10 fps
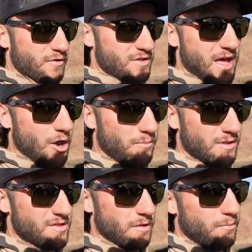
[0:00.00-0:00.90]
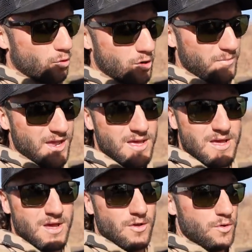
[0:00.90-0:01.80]
for helping support me.
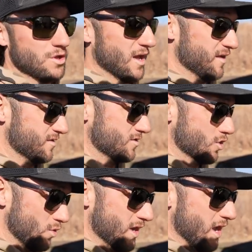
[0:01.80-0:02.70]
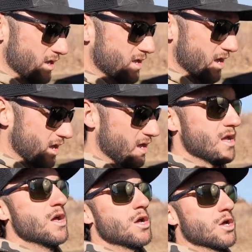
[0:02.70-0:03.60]
When you guys join Uncut,
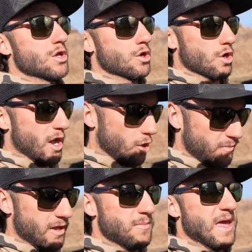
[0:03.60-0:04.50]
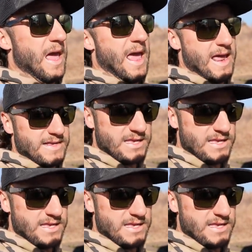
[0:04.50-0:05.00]
you're helping me a